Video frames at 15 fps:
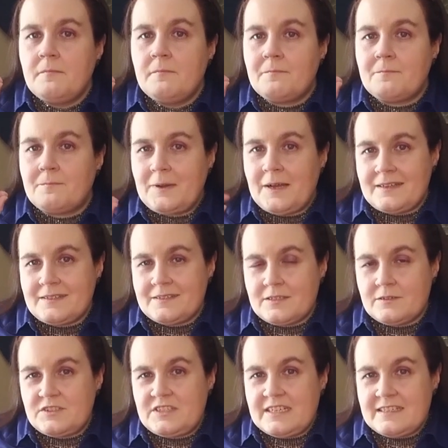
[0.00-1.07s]
But so
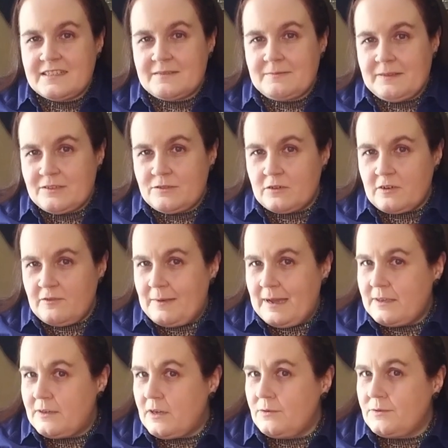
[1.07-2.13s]
gin is sort of my
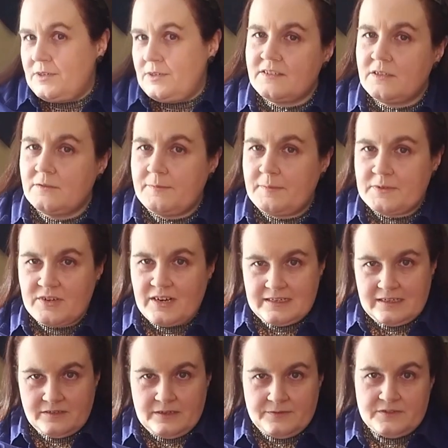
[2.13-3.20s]
go-to. So we've been trying
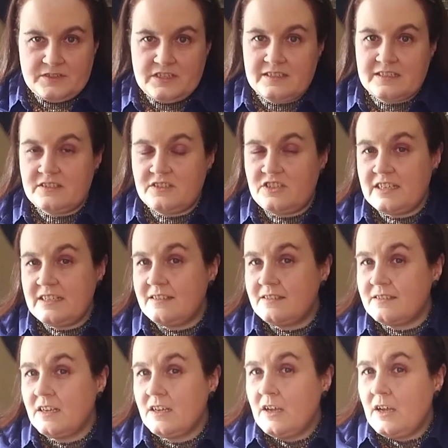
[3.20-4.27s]
out different gins because
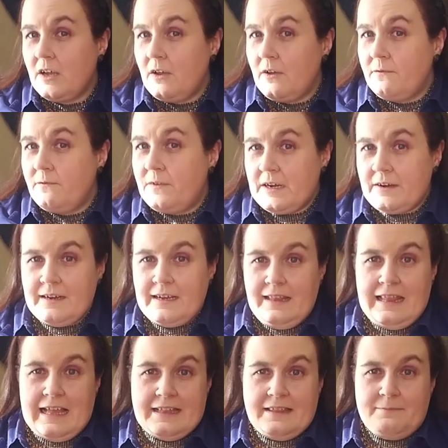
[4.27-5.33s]
gins vary a
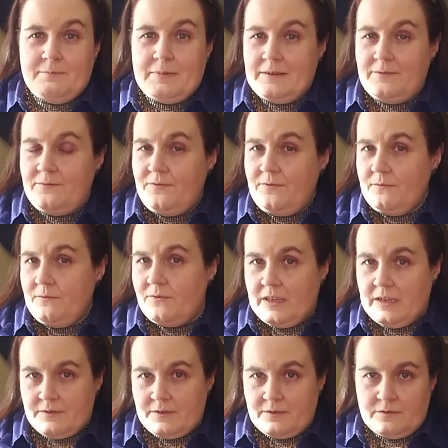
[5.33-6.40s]
lot by
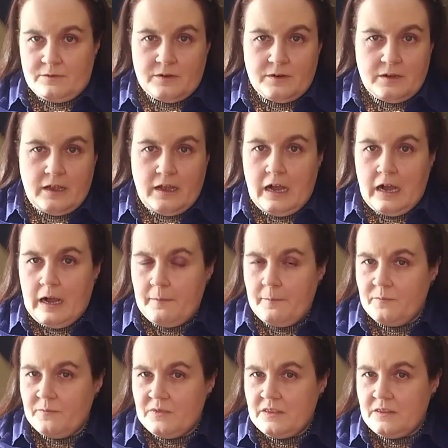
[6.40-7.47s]
flavor.
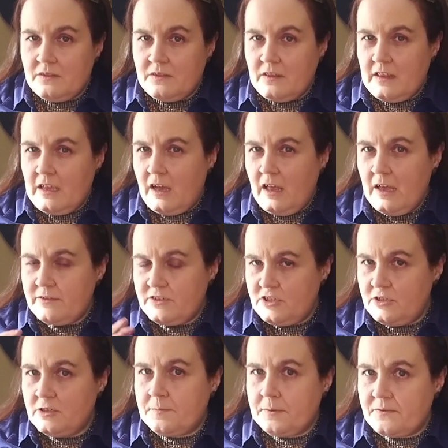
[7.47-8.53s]
They all have a
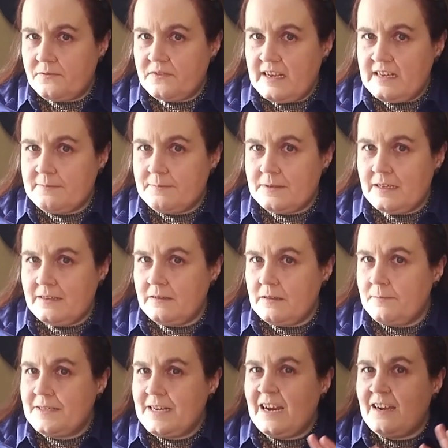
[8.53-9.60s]
juniper taste, but then the
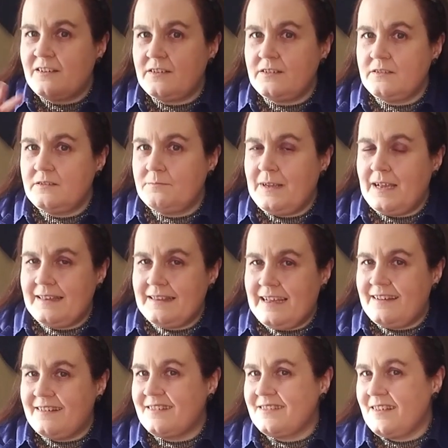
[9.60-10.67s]
botanicals beyond
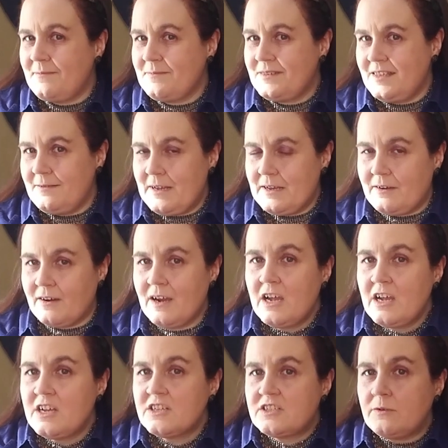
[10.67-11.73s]
that are up to the maker.
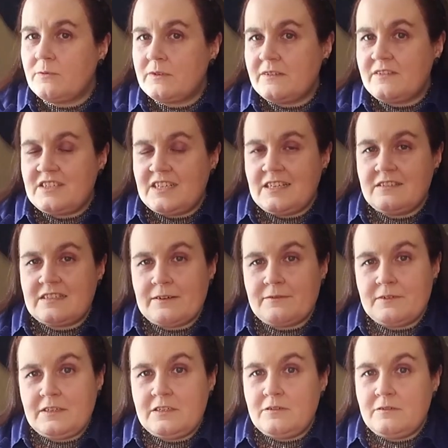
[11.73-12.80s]
So one of the gins I
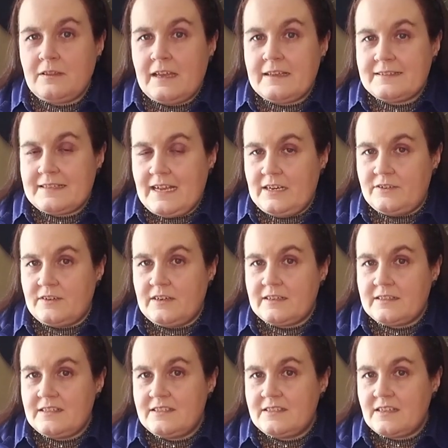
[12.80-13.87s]
really do like is
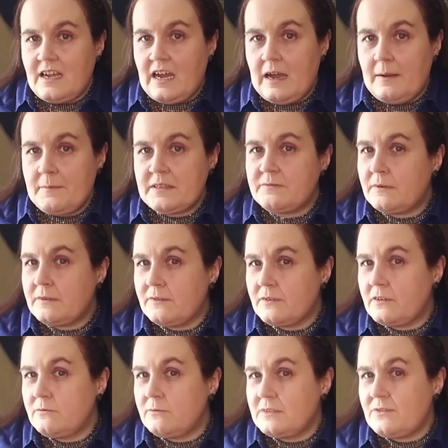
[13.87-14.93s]
Hendrick's. It's one of the
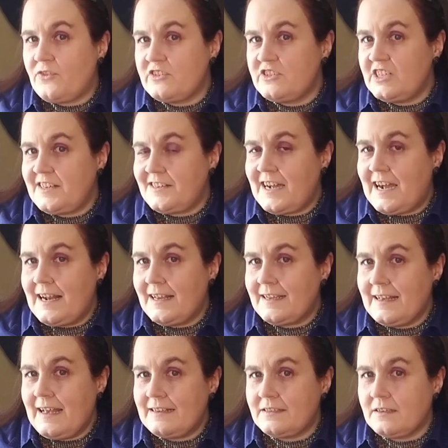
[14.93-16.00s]
good ones for gin and tonic.
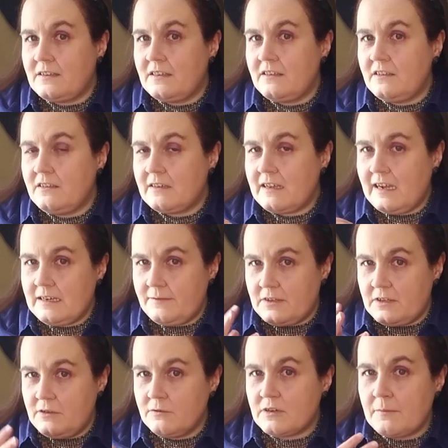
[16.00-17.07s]
It has a kind of a
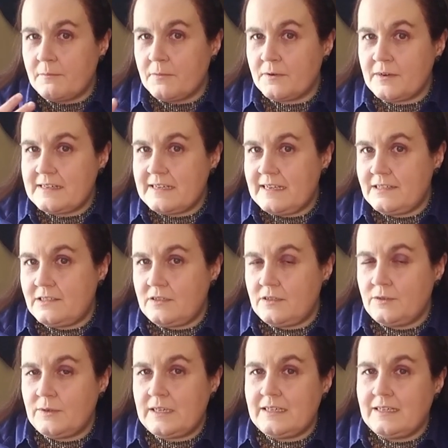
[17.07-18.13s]
cucumbery taste
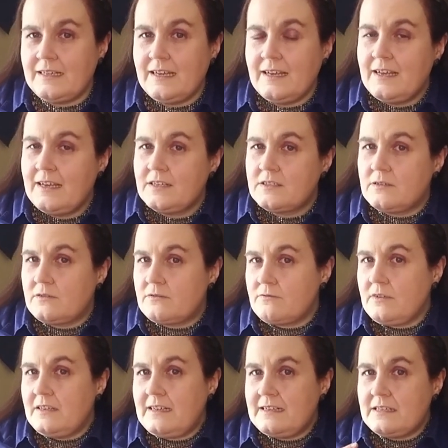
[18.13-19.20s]
to it, so it's
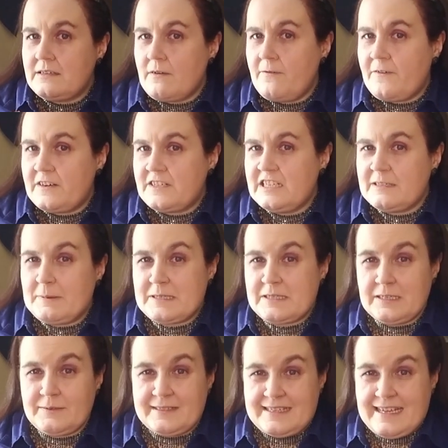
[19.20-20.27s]
really nice and refreshing,
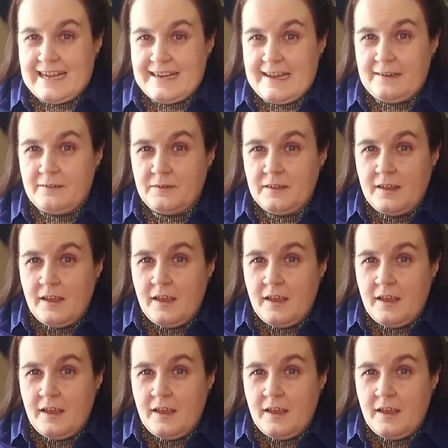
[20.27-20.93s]
especially when it's hot out.